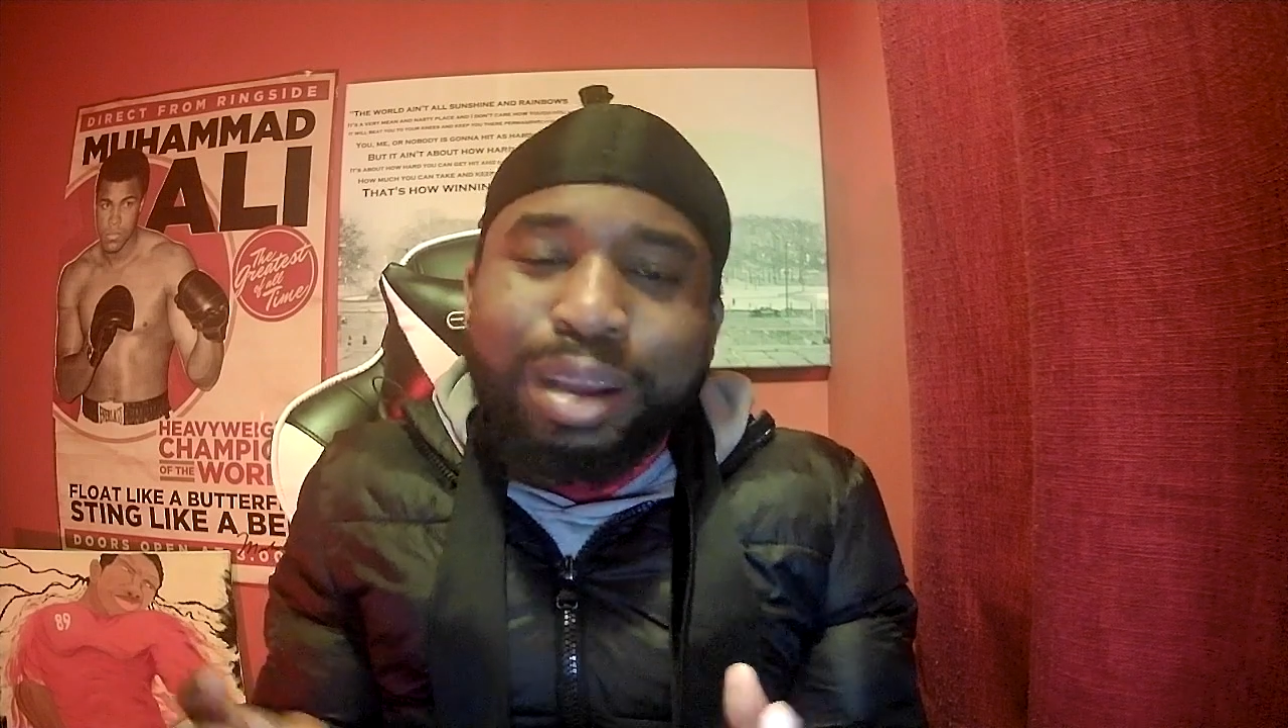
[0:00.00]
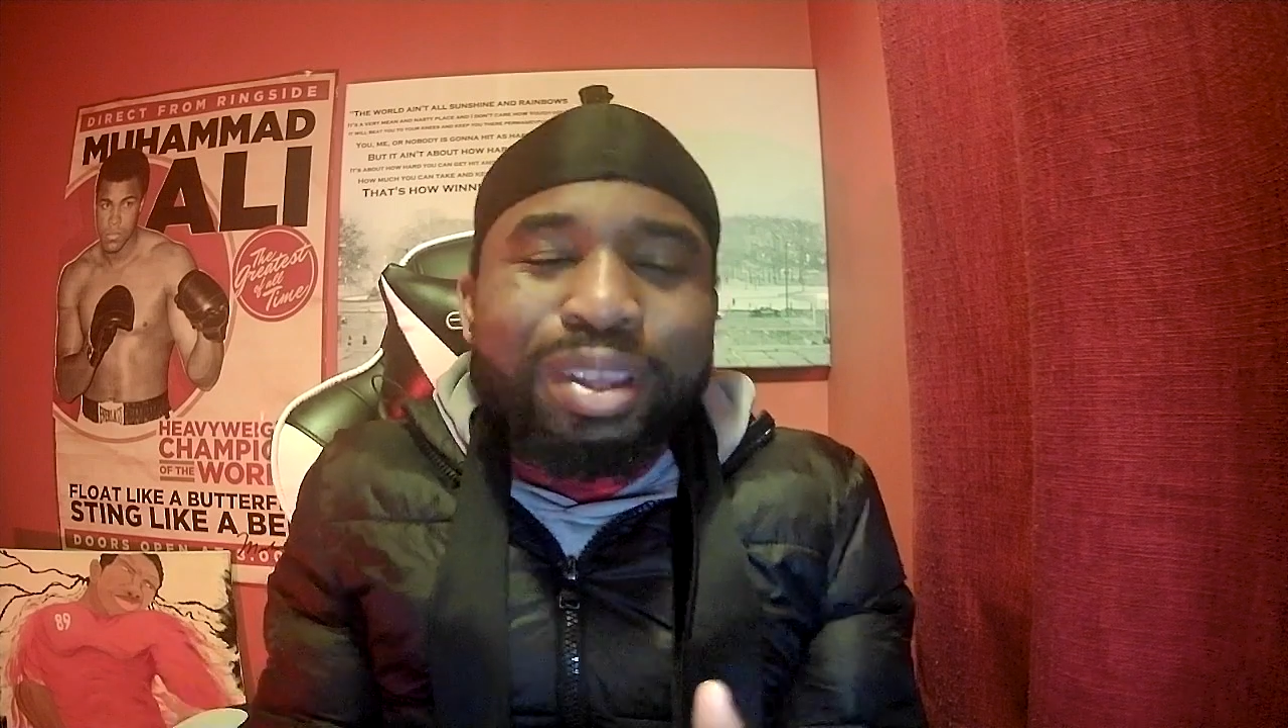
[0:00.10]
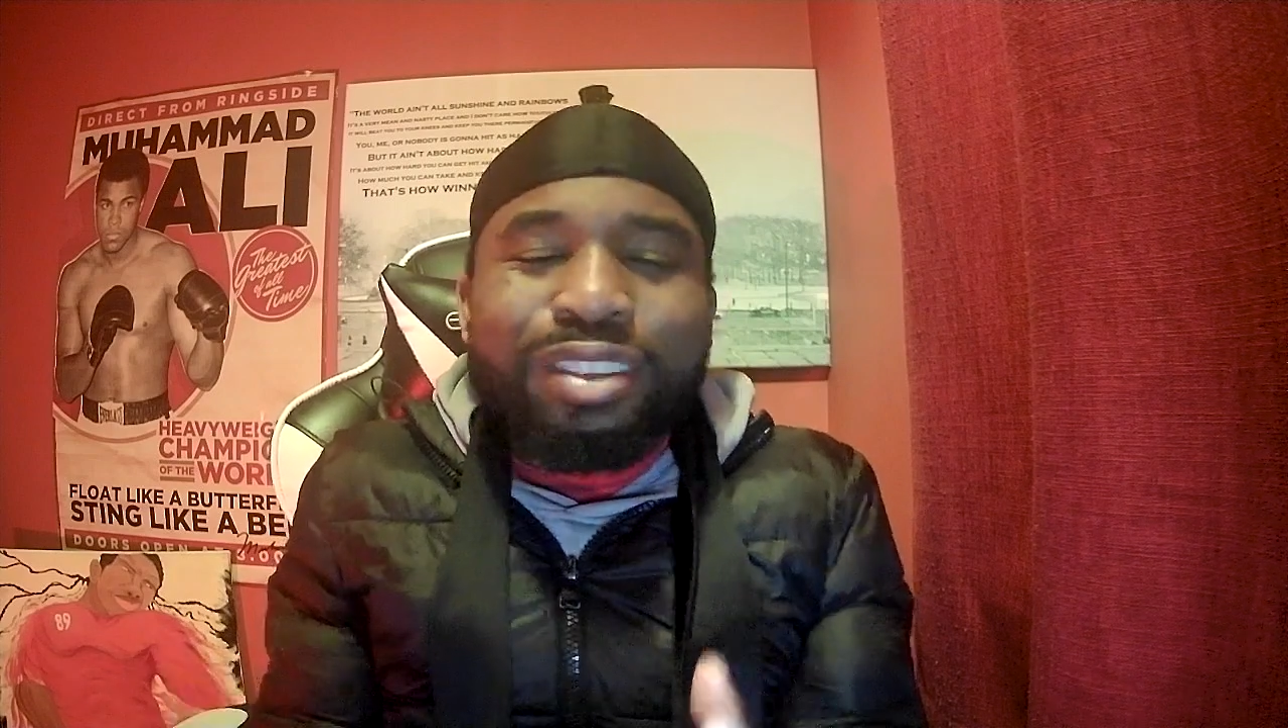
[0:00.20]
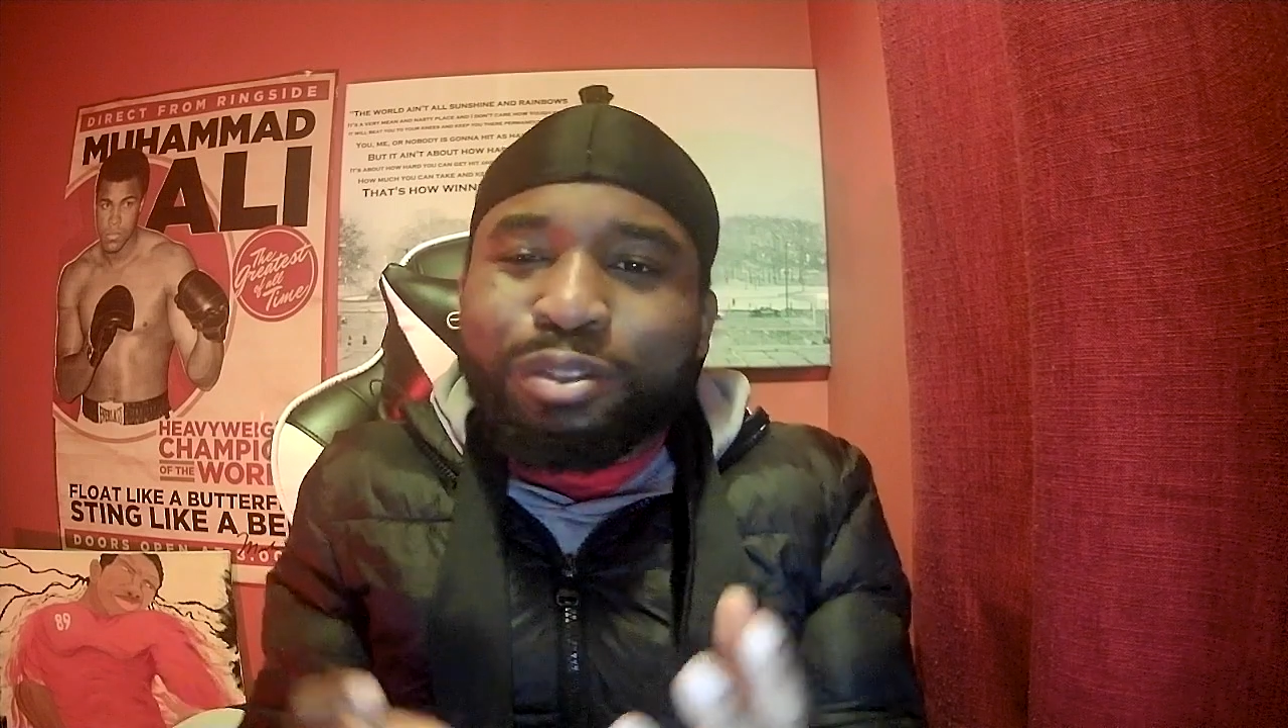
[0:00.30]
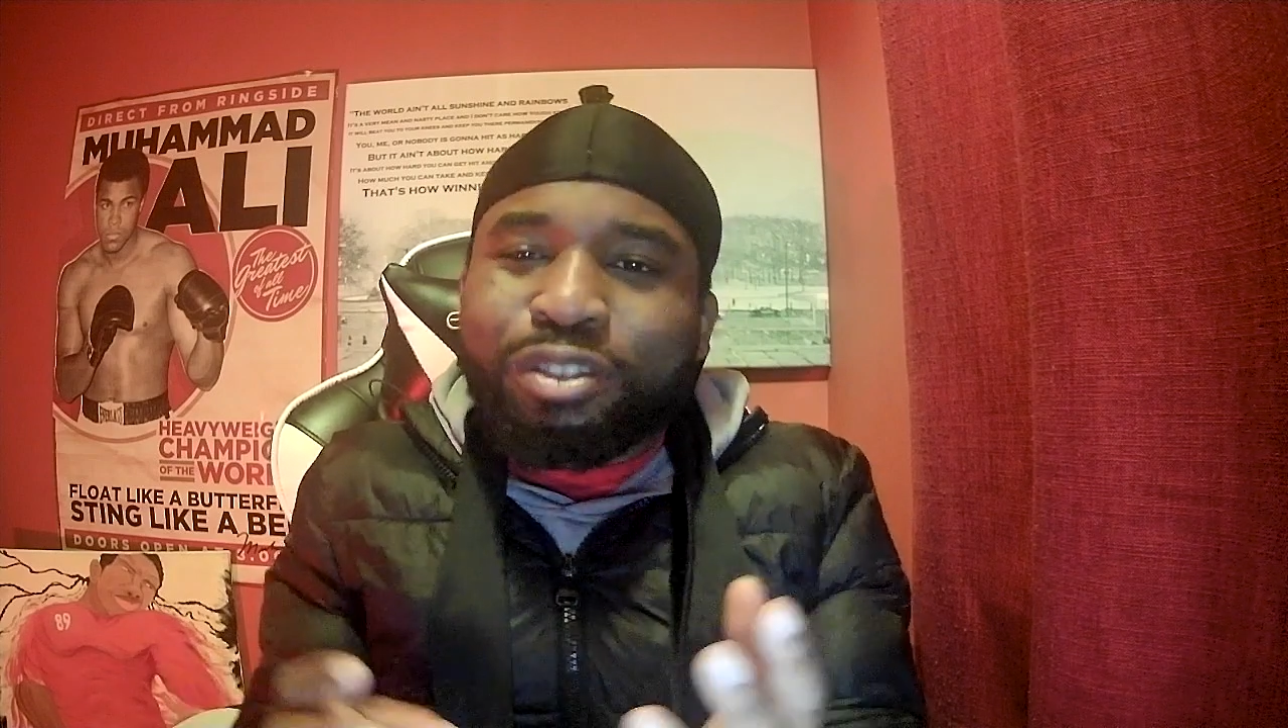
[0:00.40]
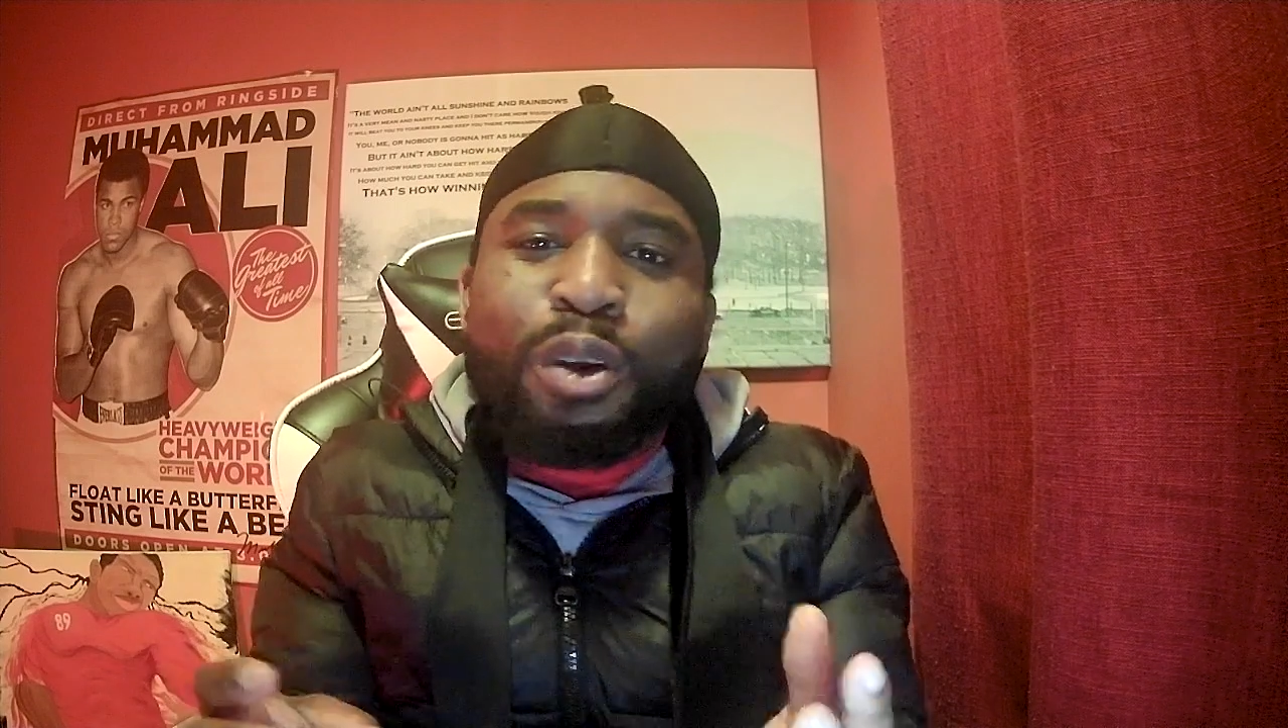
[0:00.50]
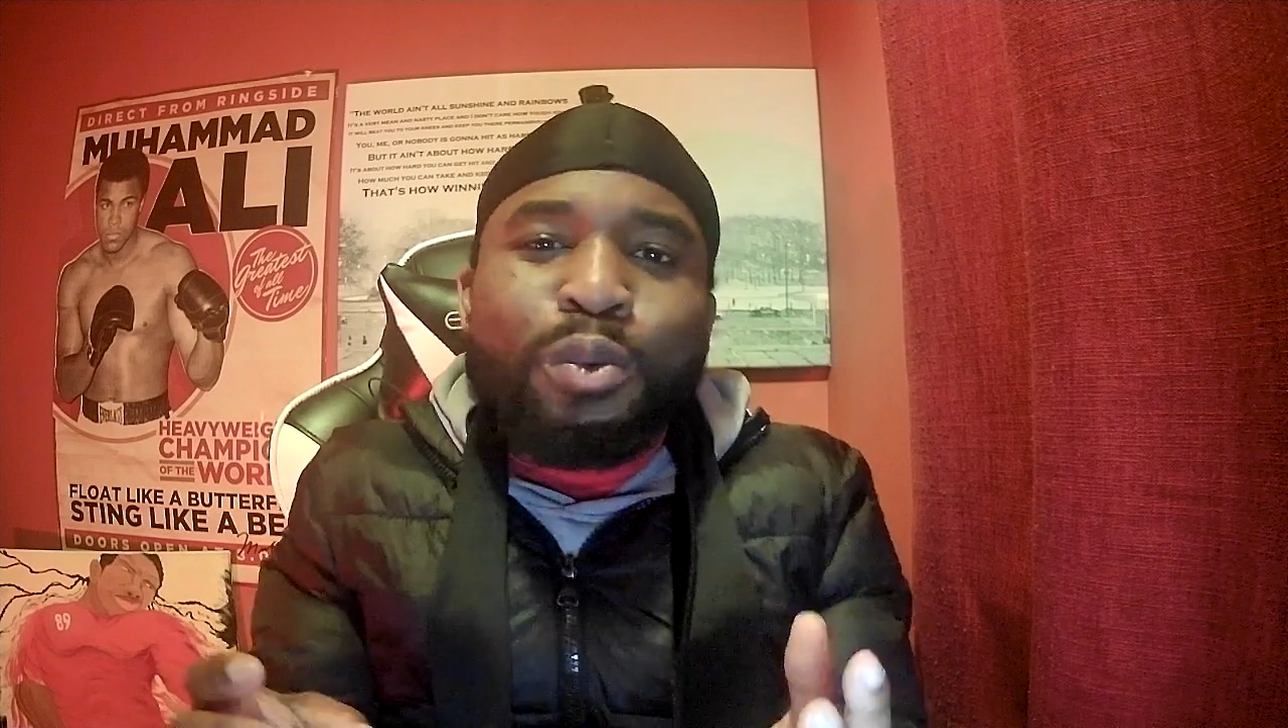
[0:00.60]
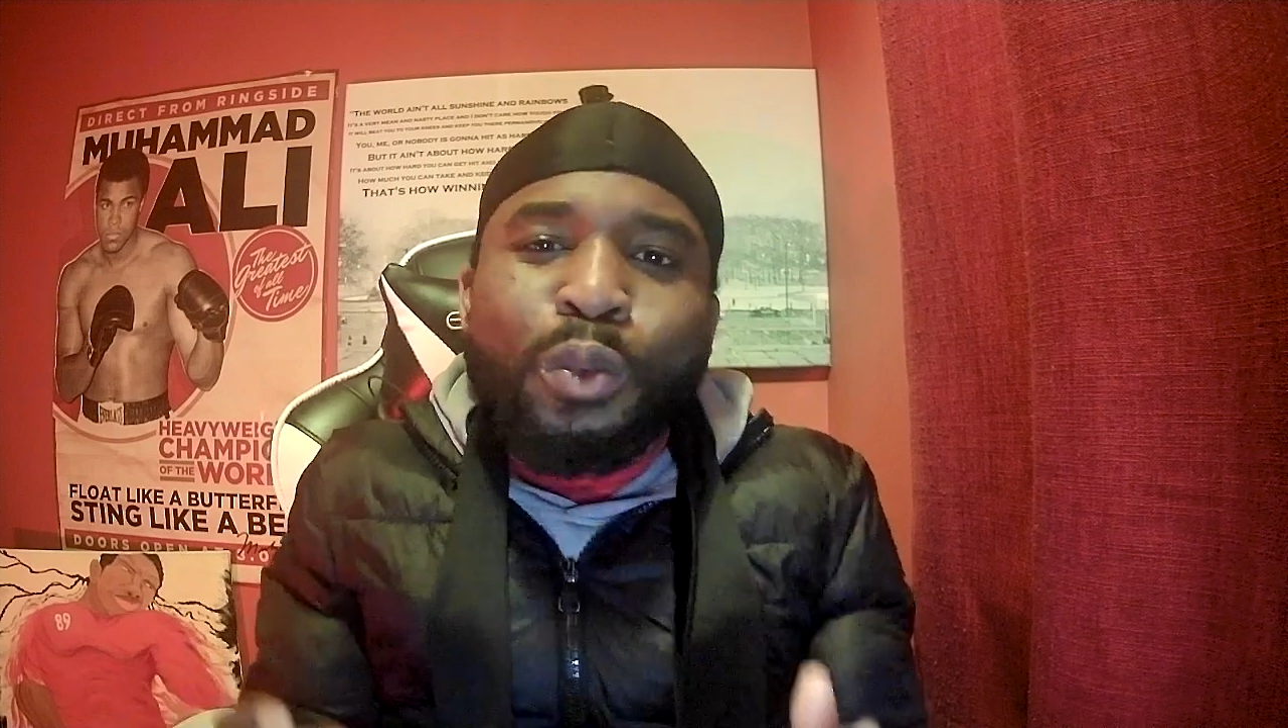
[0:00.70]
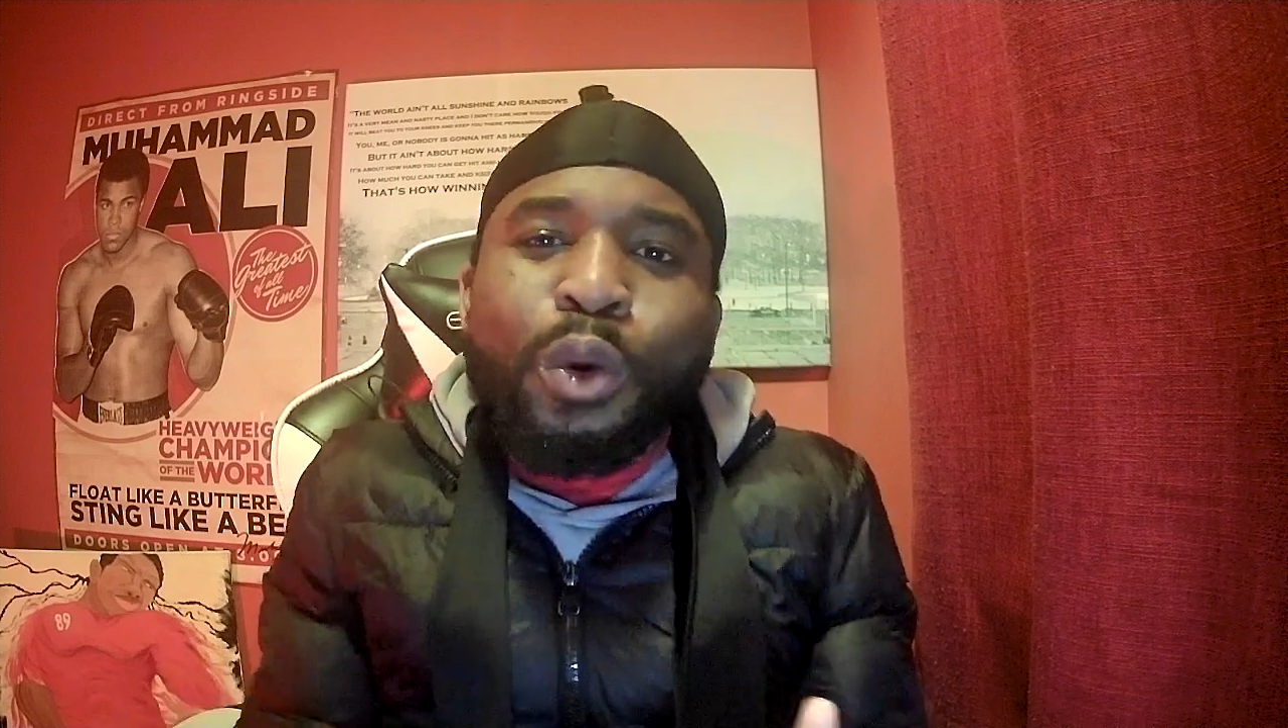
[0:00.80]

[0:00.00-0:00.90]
I mean, he's shown